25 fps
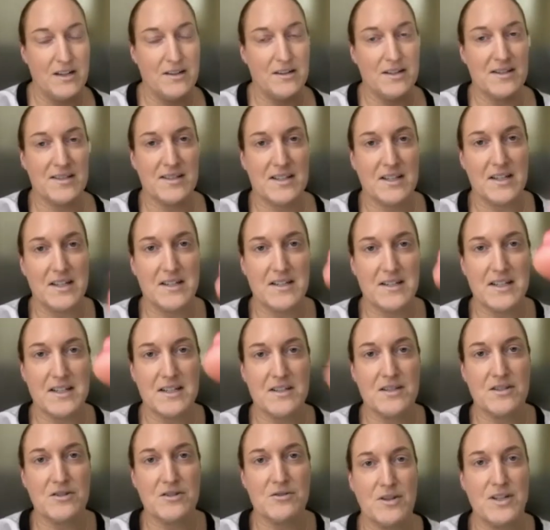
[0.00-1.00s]
this like 6
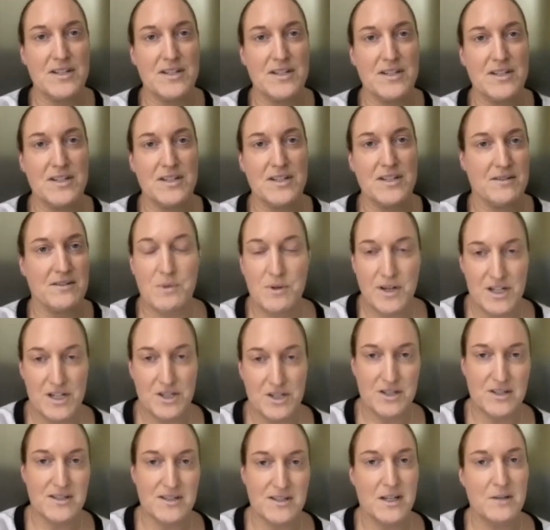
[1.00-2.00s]
degrees of
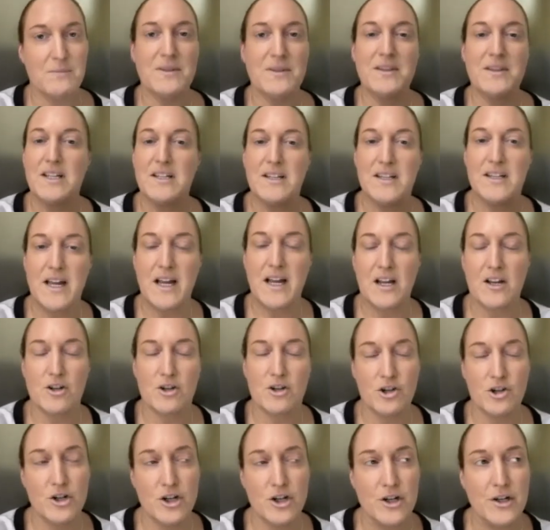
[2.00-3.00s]
separation type of thing
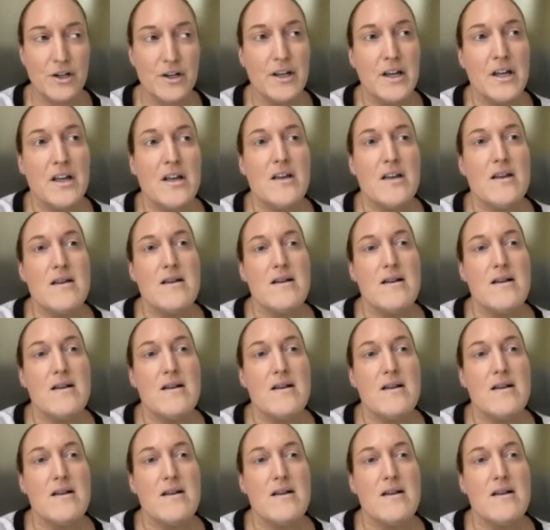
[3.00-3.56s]
that occurred.